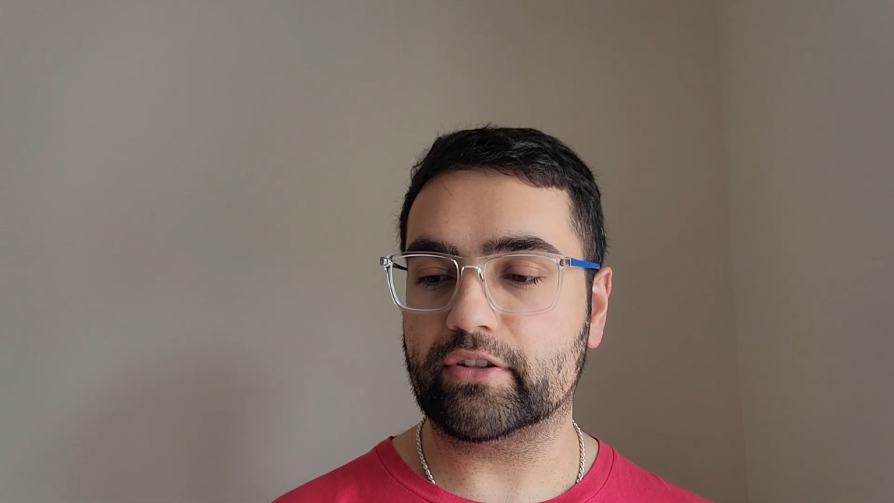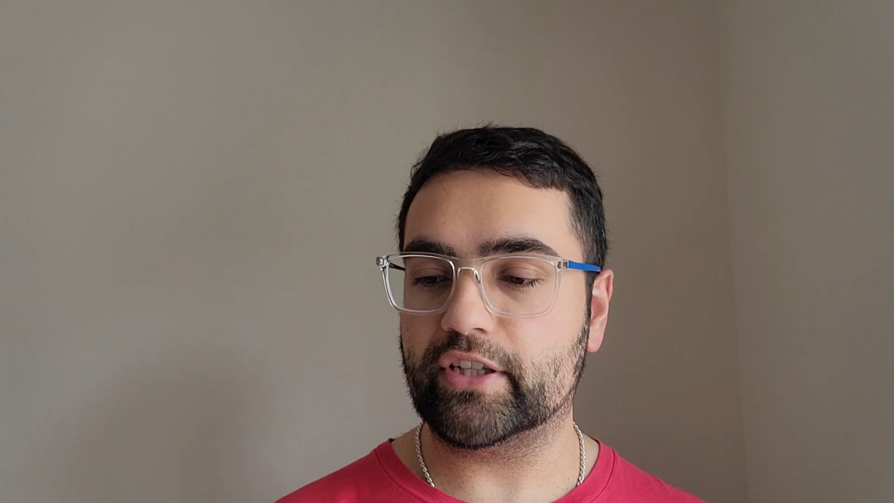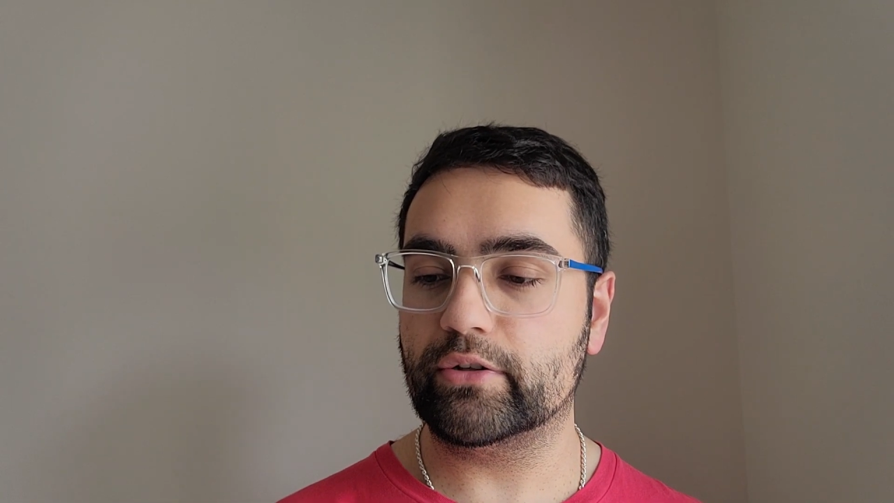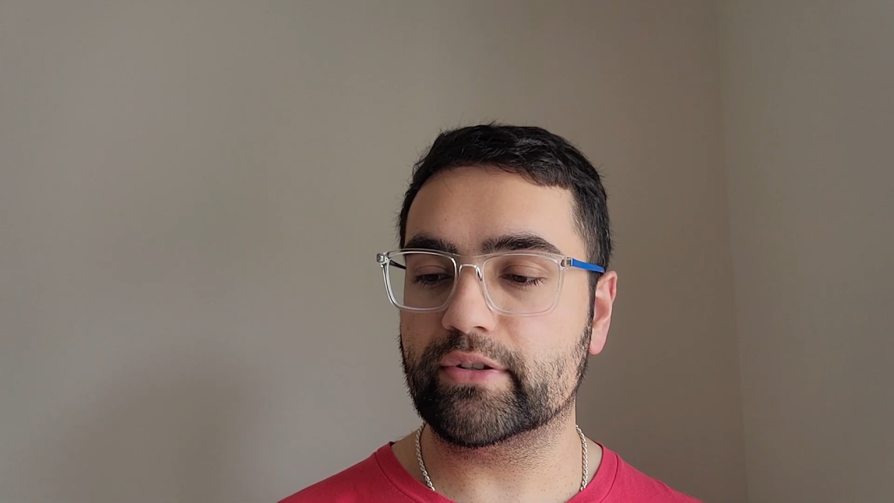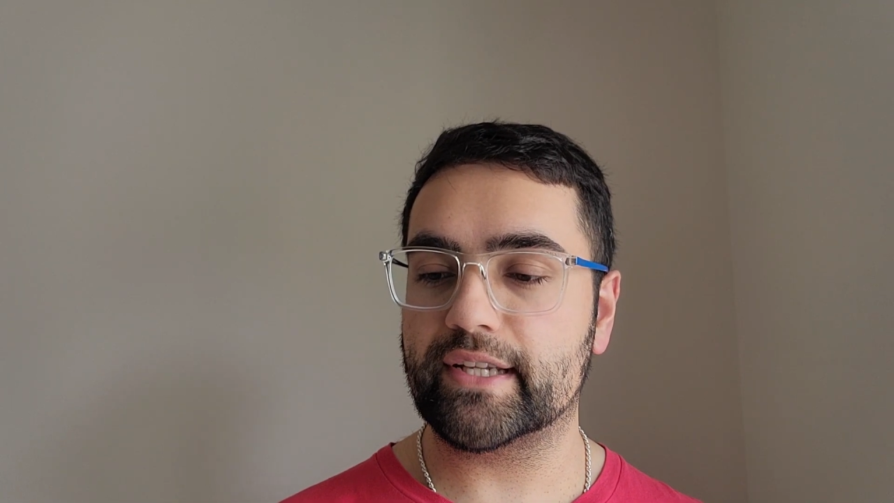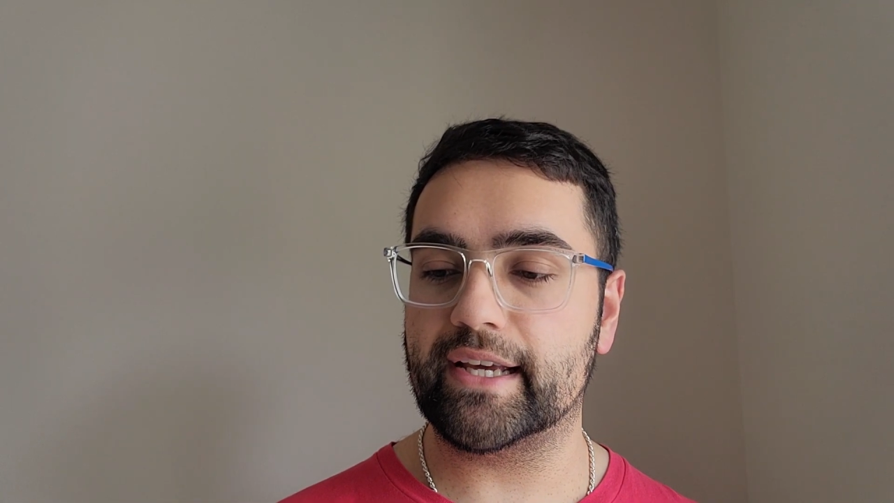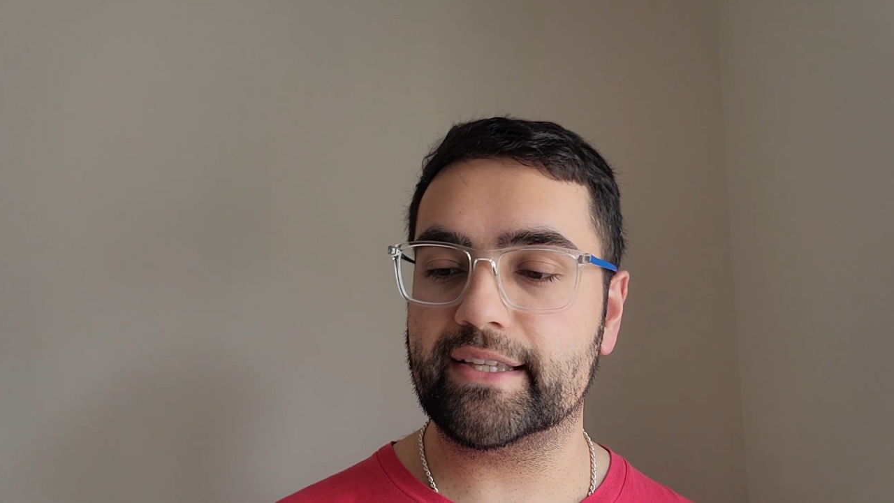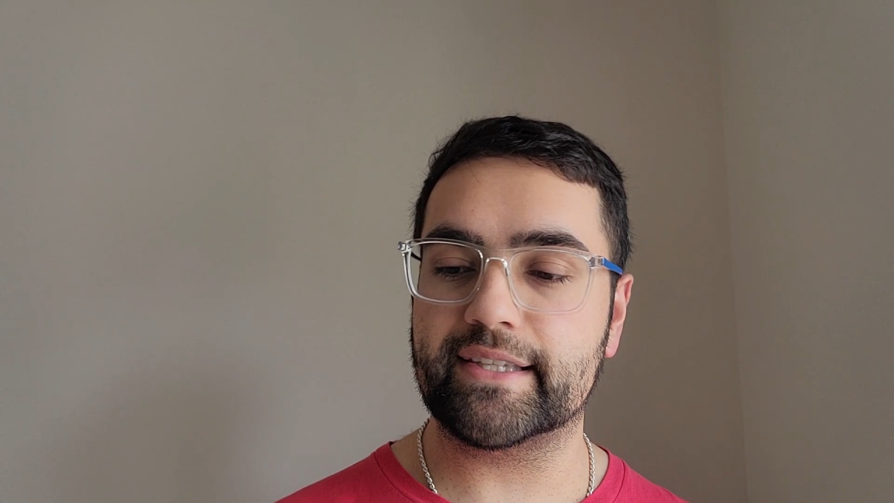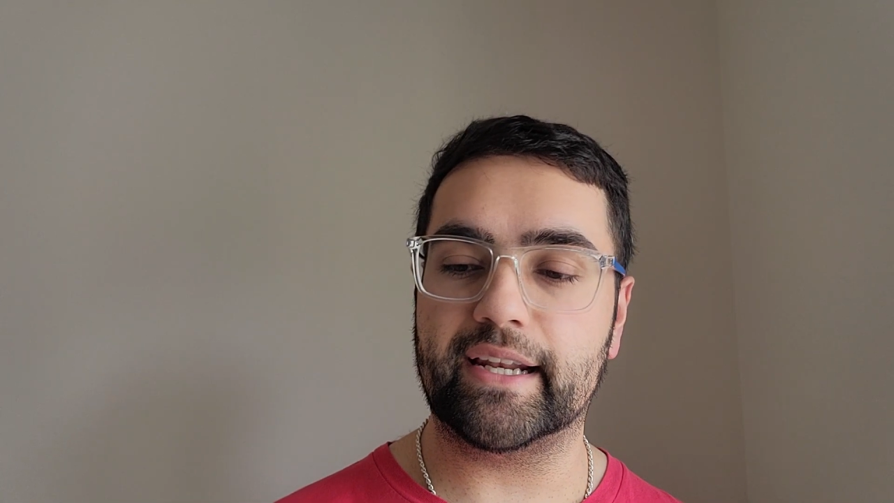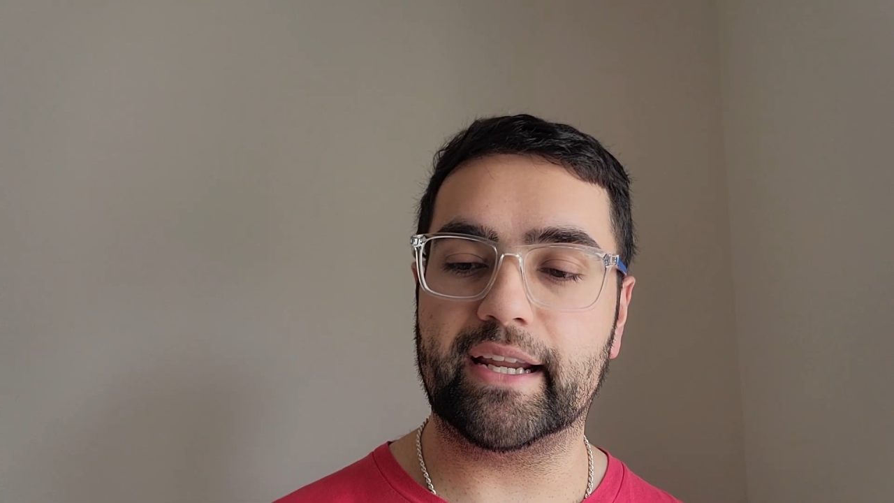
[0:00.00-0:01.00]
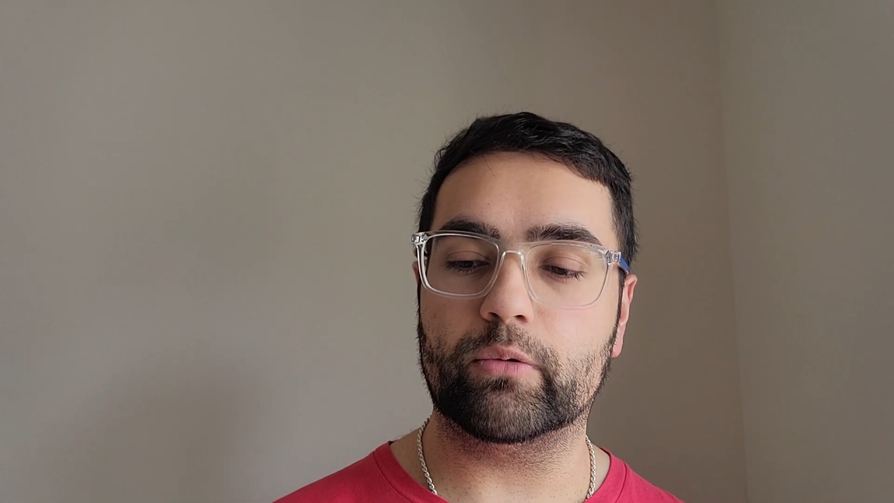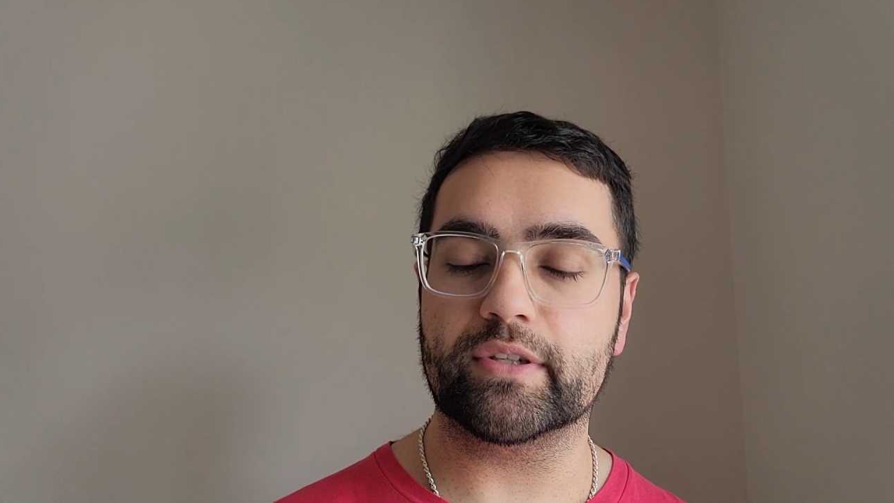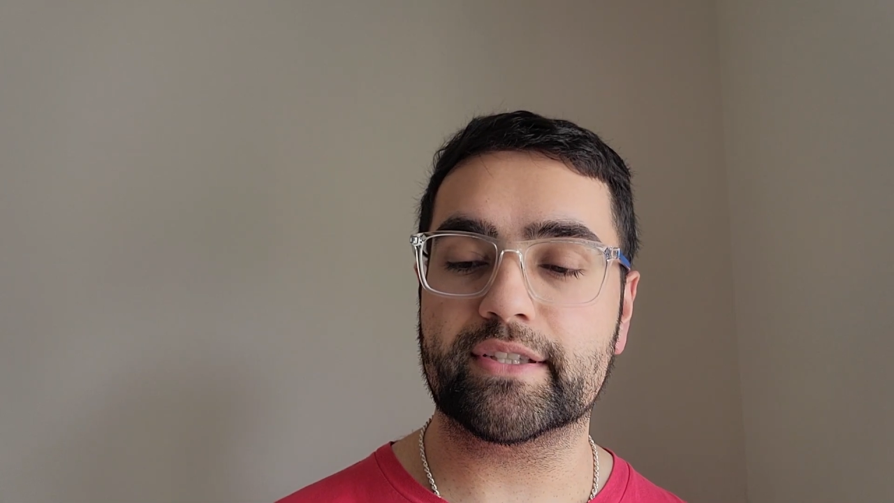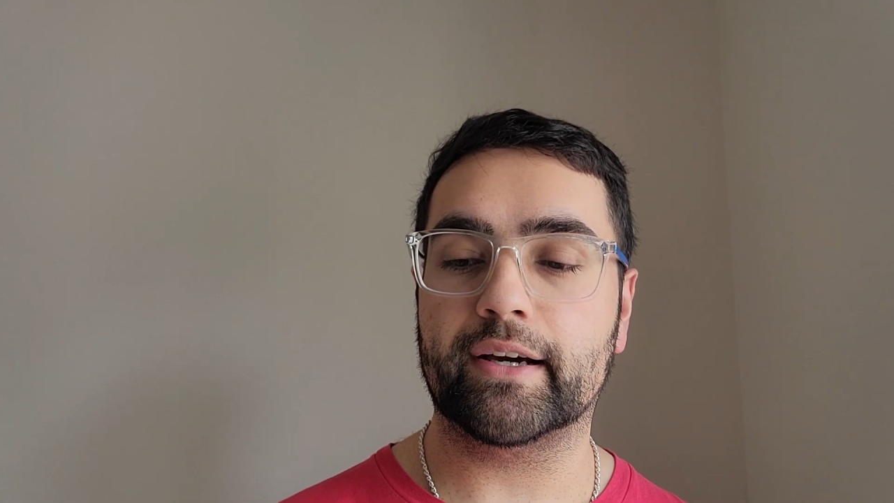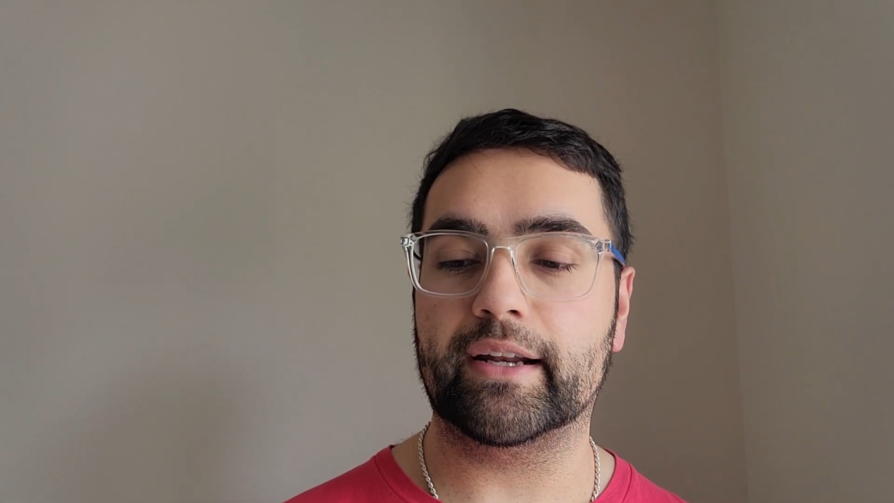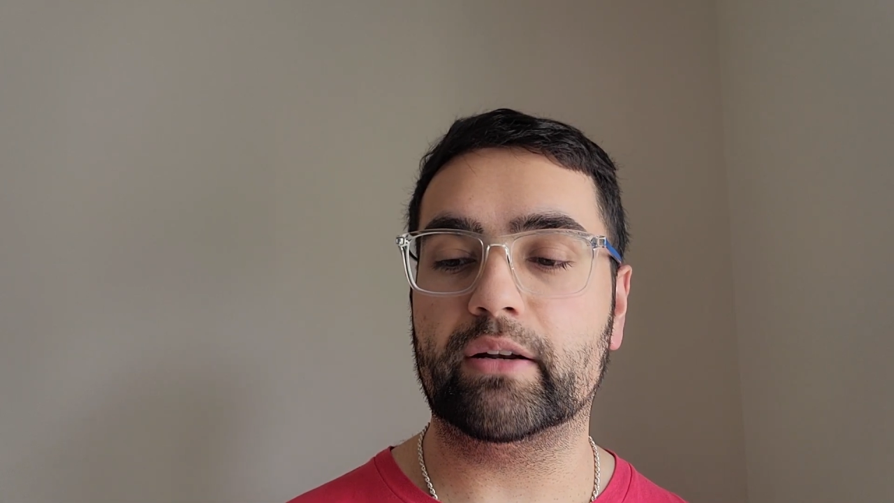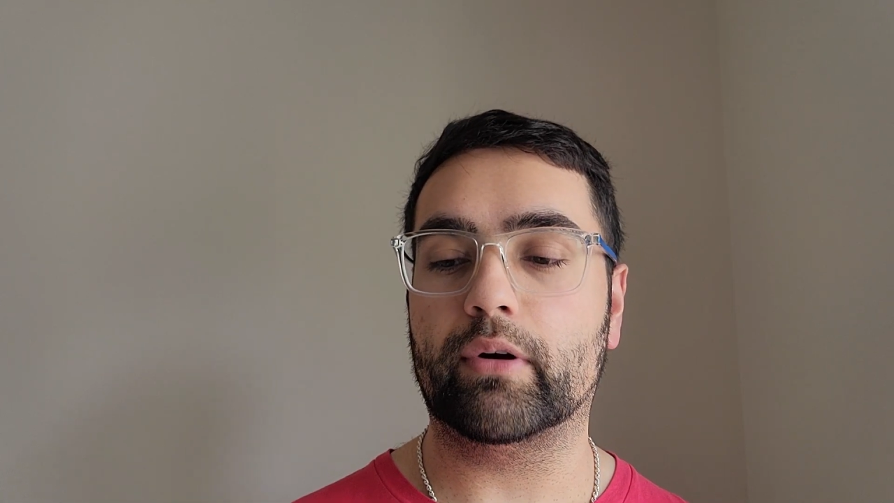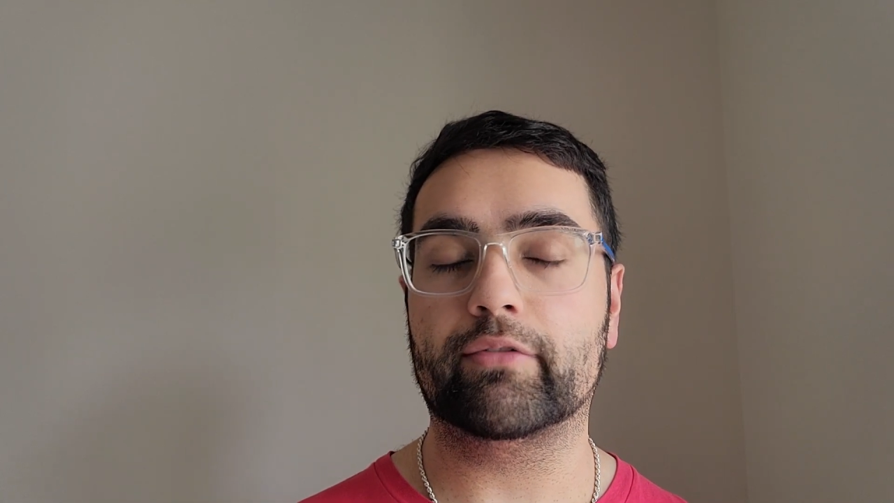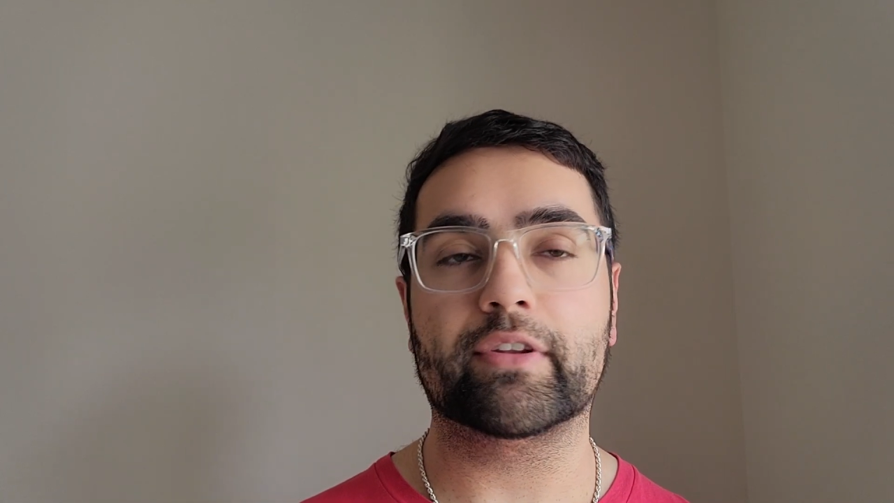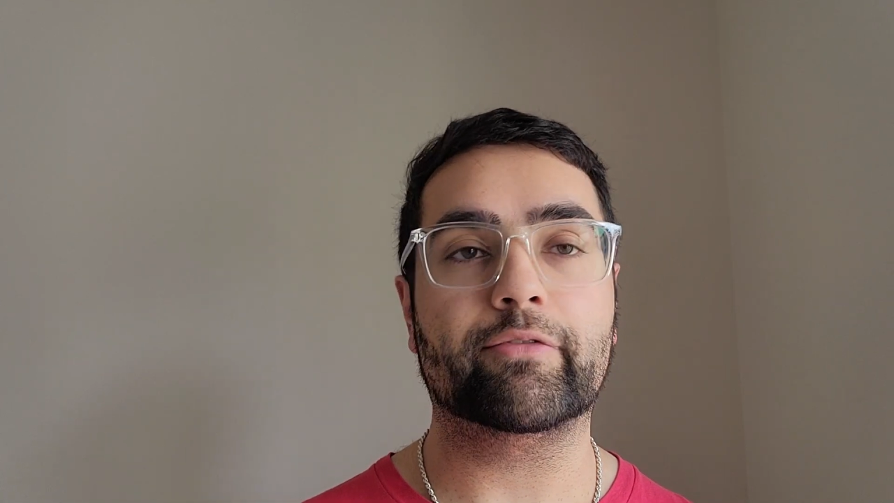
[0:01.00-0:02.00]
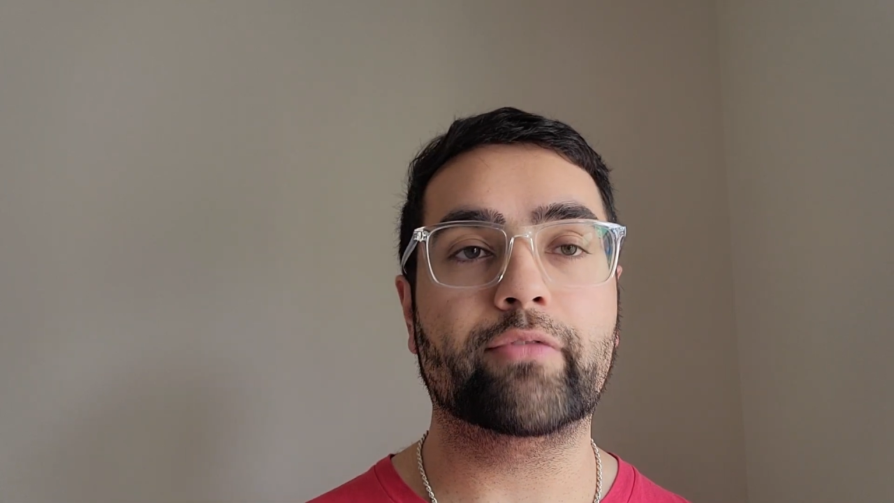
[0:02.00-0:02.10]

Tuesday said it was cutting roughly